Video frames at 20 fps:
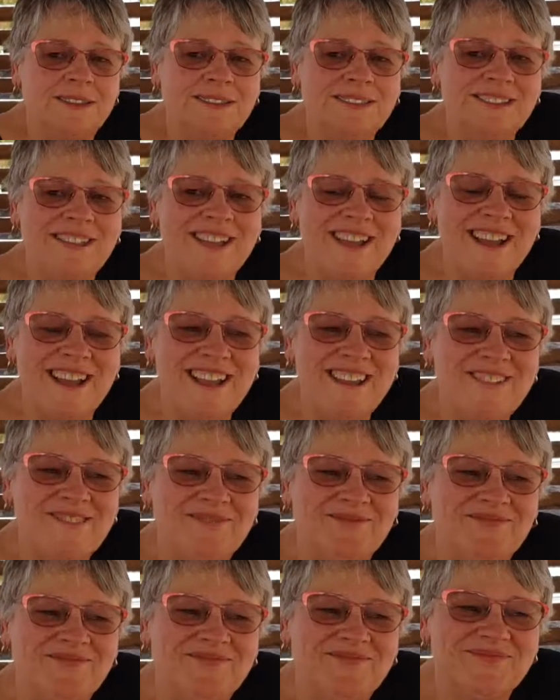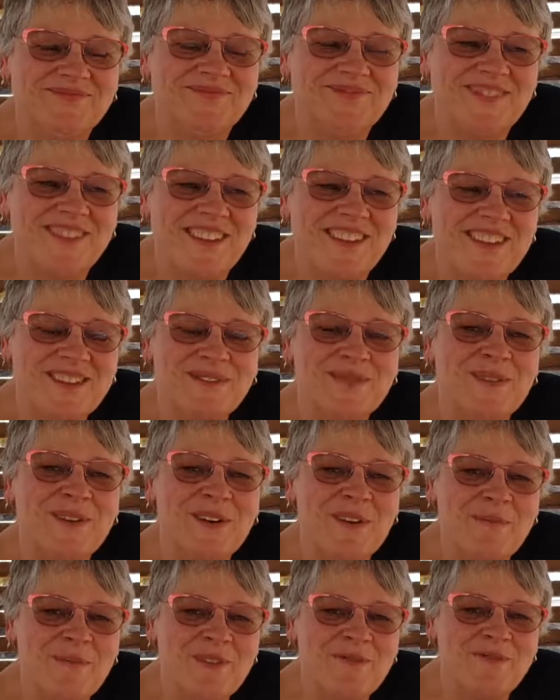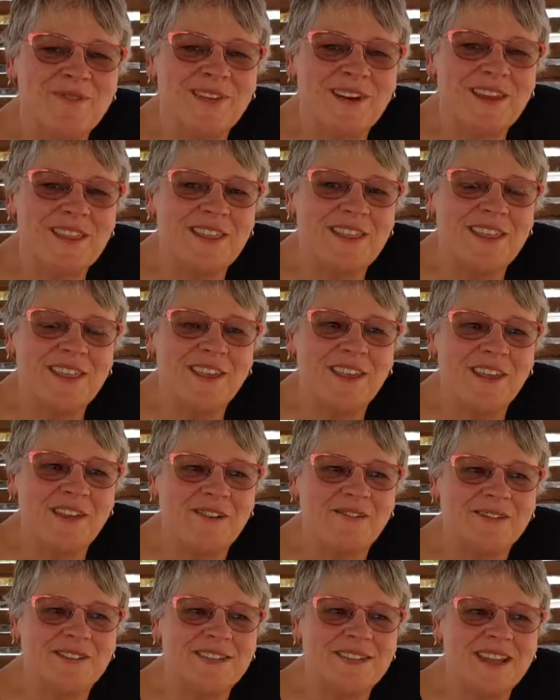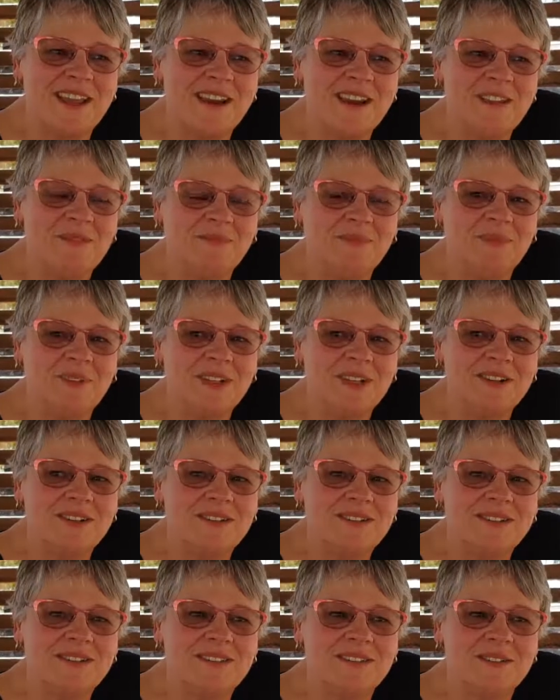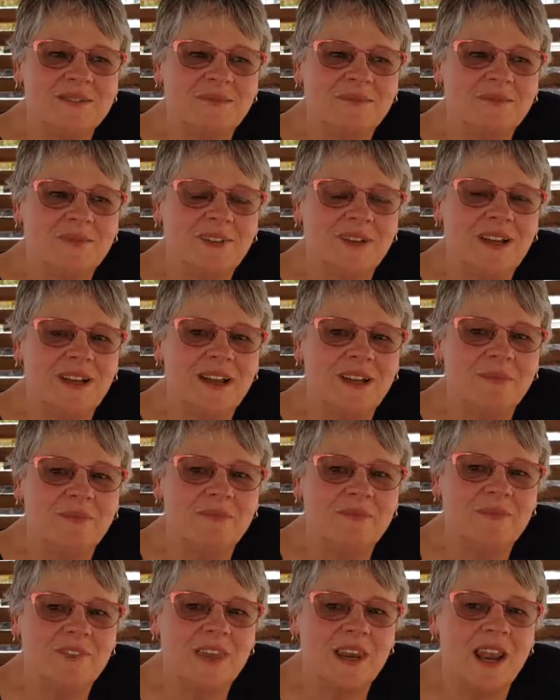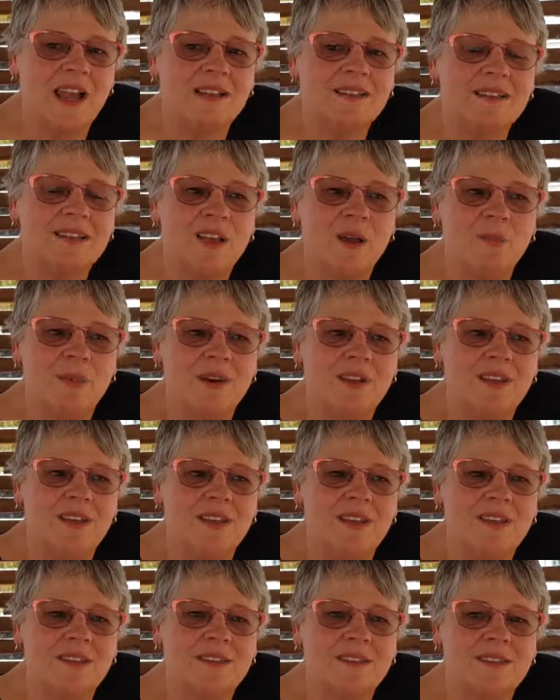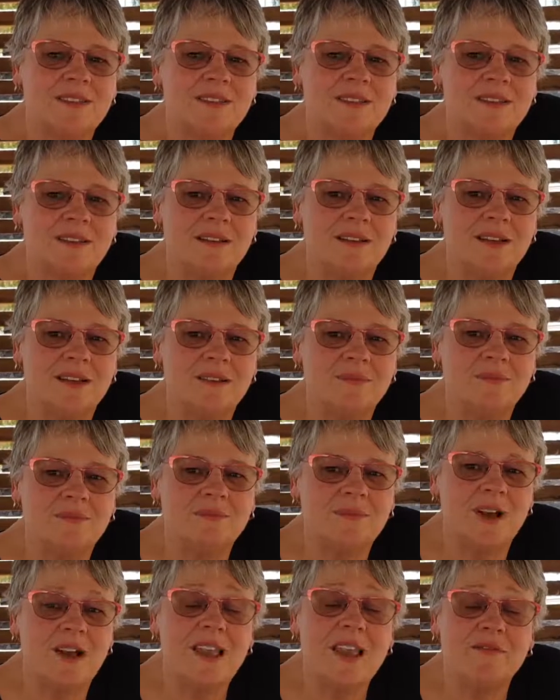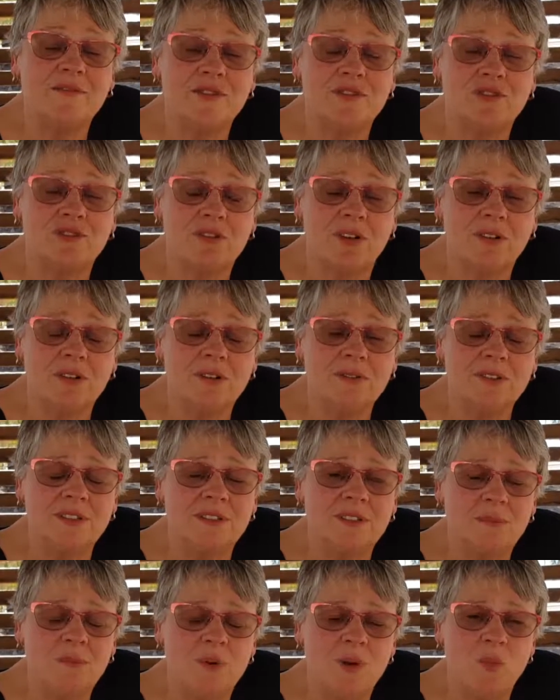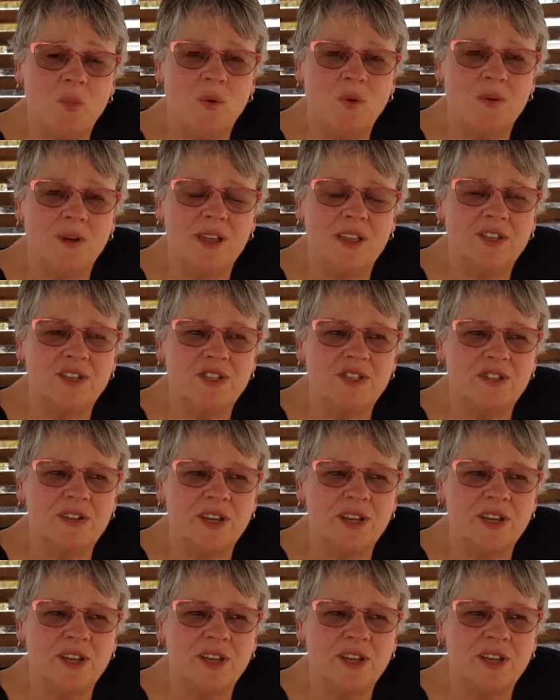Okay, that's one I've been really thinking on, Danny, because the last couple of years I have struggled in my walk, as you